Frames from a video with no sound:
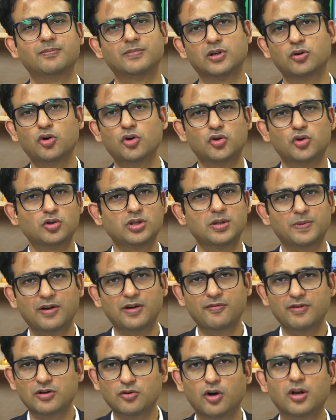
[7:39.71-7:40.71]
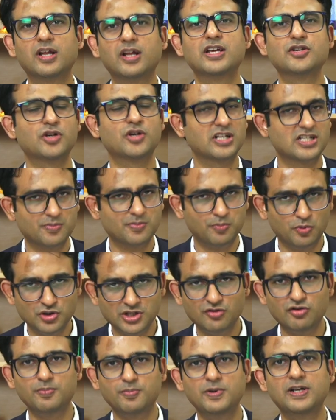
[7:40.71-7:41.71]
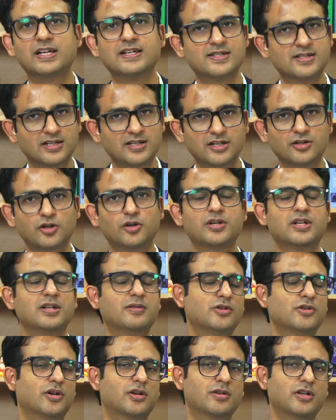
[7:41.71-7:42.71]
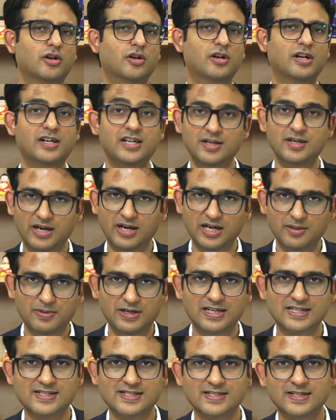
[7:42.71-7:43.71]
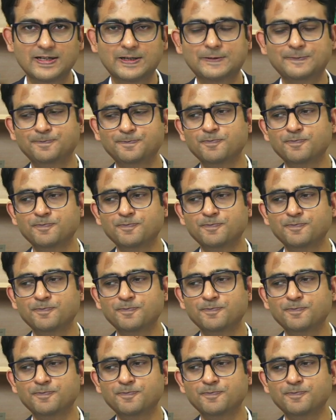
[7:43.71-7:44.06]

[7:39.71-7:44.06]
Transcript: Go to the private college, your exposure would be lesser, your, your, your learning might be lesser